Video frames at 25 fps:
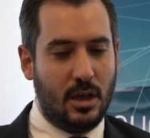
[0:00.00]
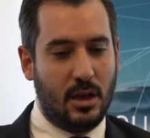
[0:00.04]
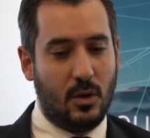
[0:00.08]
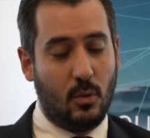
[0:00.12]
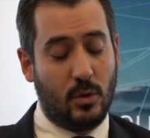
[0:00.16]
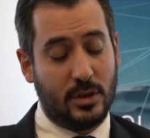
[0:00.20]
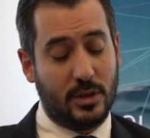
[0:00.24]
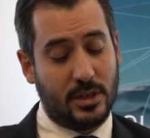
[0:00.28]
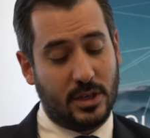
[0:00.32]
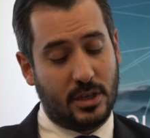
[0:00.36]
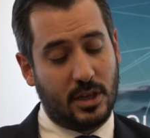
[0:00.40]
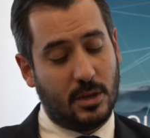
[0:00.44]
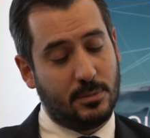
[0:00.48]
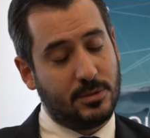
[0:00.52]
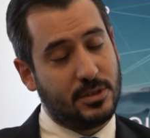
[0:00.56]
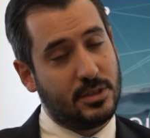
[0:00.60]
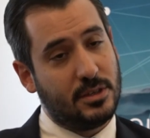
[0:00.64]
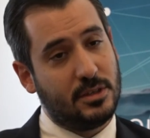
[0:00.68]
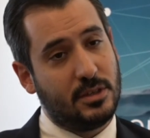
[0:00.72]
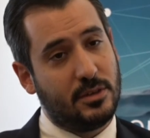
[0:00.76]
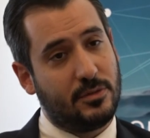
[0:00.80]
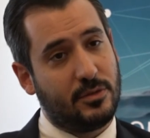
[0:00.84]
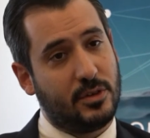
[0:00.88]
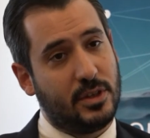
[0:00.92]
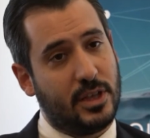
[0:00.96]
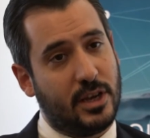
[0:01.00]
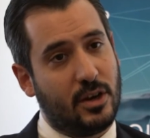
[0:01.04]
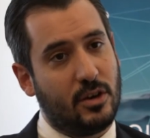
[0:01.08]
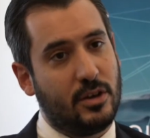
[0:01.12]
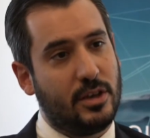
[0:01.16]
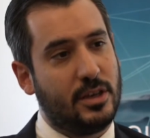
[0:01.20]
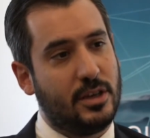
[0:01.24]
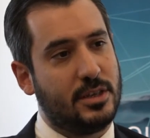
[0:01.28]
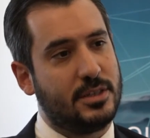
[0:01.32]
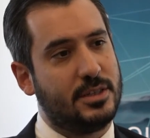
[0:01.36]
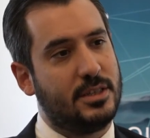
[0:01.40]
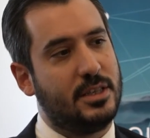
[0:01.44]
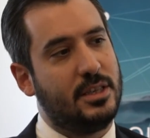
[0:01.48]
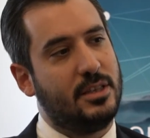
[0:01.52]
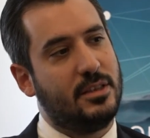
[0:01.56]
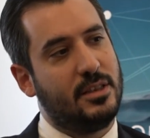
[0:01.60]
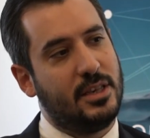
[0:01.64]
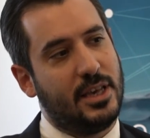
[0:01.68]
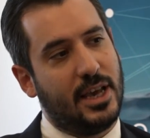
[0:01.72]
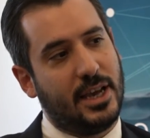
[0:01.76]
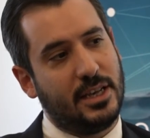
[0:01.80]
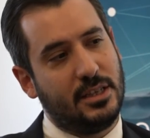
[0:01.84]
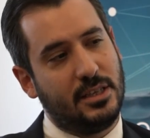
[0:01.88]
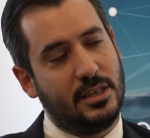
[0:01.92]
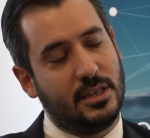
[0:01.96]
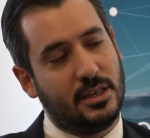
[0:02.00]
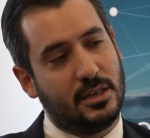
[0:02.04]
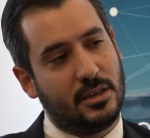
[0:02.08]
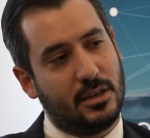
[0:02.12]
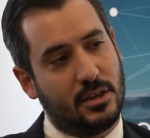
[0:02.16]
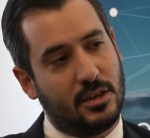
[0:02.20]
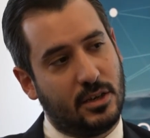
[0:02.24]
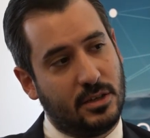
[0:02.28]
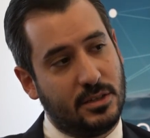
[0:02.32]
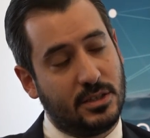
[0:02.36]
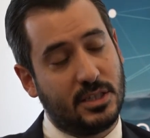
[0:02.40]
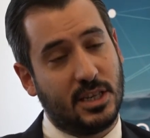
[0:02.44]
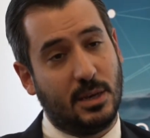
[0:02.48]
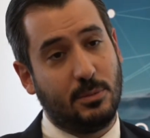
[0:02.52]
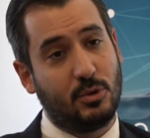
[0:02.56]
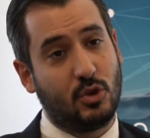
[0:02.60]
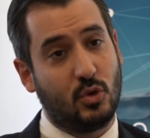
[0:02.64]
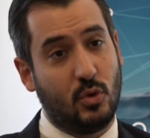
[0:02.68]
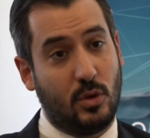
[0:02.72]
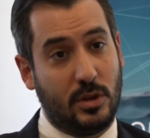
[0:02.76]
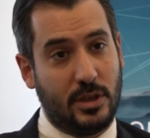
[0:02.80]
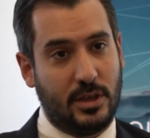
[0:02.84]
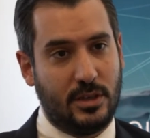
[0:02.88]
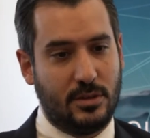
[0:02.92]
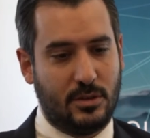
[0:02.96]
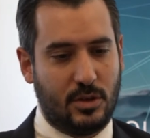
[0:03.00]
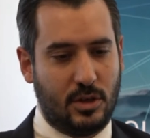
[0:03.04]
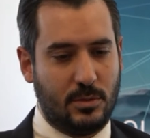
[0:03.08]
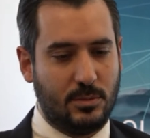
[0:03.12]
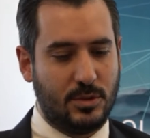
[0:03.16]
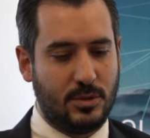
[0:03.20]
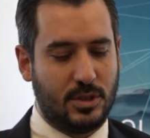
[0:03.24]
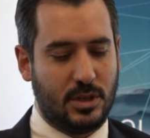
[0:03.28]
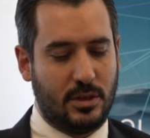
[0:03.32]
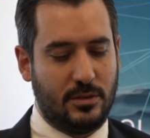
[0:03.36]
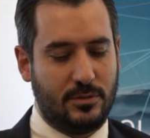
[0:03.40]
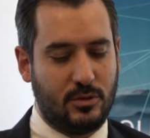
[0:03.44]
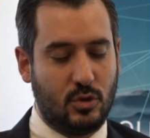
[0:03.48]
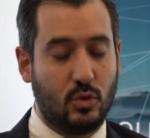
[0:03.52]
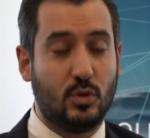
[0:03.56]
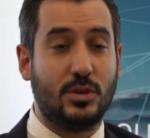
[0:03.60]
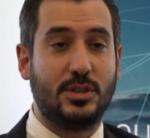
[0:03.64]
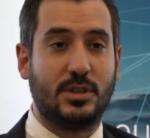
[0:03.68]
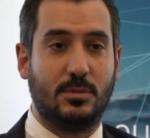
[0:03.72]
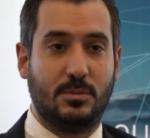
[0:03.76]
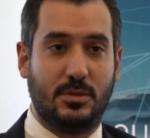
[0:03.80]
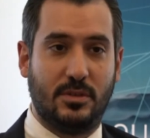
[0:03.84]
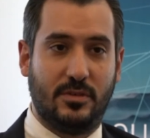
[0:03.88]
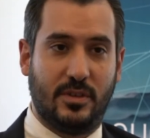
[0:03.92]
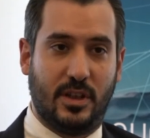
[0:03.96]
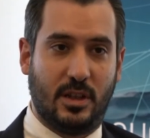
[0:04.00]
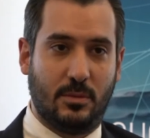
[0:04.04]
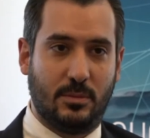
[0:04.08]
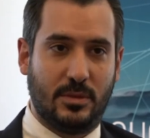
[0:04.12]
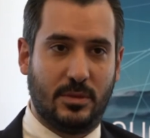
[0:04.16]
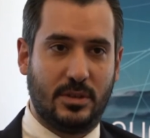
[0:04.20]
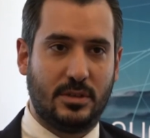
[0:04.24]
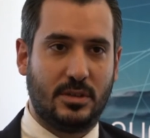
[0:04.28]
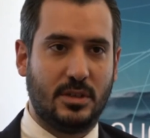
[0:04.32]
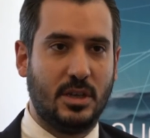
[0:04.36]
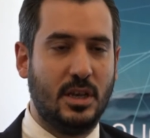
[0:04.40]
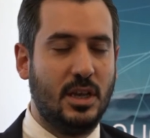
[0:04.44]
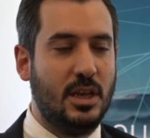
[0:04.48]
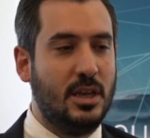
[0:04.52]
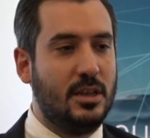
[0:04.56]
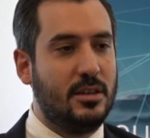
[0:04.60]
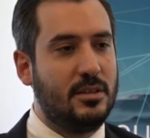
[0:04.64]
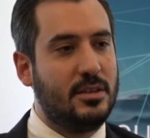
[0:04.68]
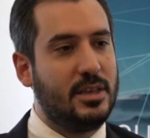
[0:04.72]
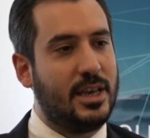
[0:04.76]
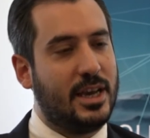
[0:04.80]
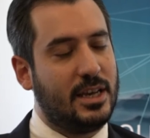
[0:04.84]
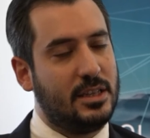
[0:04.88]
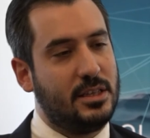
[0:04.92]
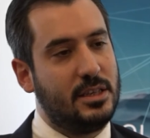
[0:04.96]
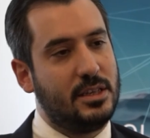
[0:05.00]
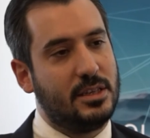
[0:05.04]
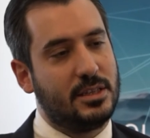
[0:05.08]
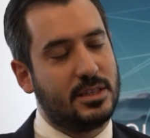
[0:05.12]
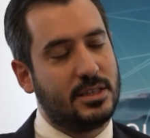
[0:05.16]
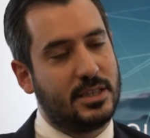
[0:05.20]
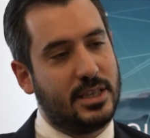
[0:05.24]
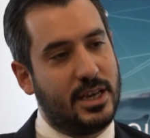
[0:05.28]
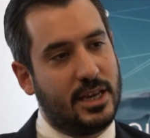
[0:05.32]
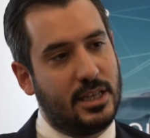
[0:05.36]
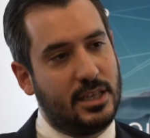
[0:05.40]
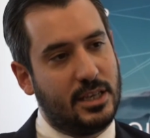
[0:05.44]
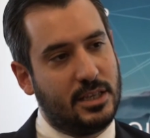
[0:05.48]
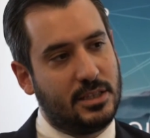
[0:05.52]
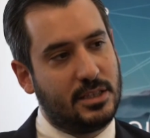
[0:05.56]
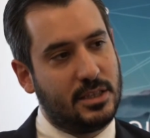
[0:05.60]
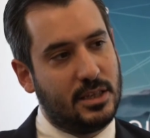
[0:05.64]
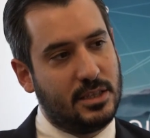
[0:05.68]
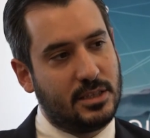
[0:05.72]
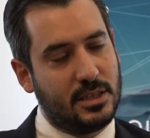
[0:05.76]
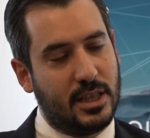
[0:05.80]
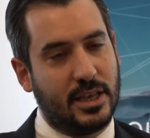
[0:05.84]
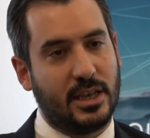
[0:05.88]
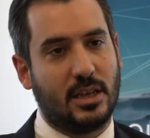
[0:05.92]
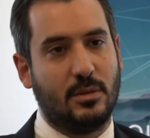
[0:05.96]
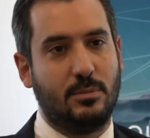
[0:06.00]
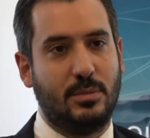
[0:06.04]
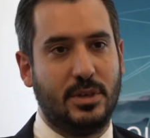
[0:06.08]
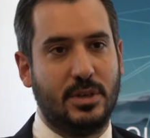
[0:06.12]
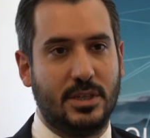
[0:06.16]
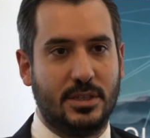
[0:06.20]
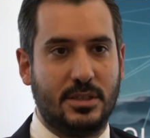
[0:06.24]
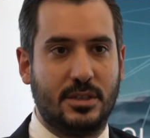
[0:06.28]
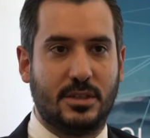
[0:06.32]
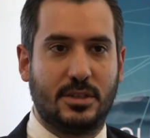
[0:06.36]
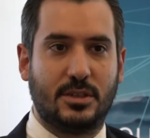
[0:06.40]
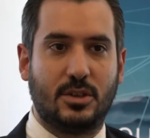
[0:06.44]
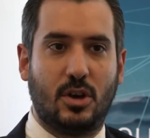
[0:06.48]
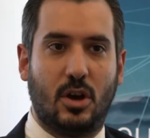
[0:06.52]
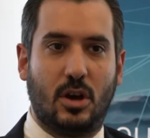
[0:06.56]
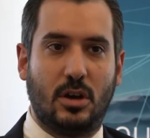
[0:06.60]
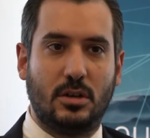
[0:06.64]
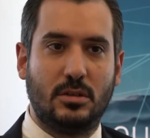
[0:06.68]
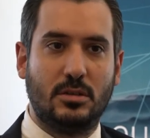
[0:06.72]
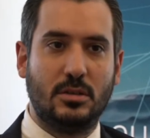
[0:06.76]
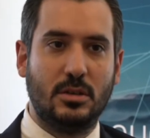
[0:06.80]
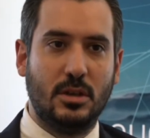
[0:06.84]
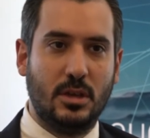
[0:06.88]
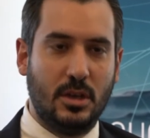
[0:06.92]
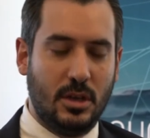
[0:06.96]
When it comes to the different areas, the idea conceptually in terms of tourism development, the idea is that it's like a business card.